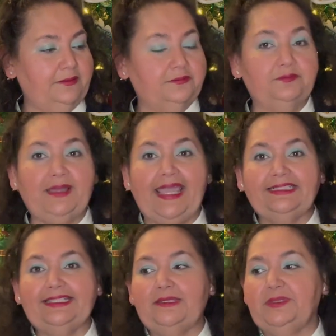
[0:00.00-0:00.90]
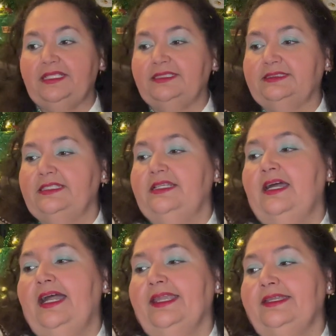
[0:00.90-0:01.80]
bag day, because
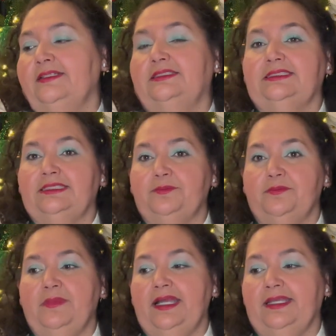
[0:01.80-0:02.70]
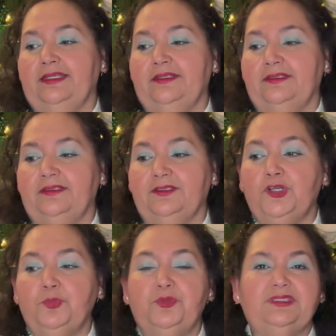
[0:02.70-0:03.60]
I can slip my
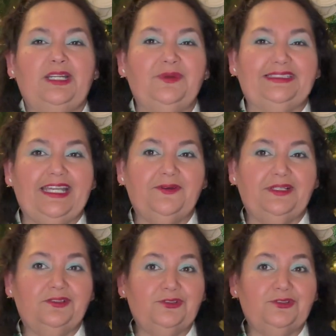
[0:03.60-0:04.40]
notebooks. I always carry a little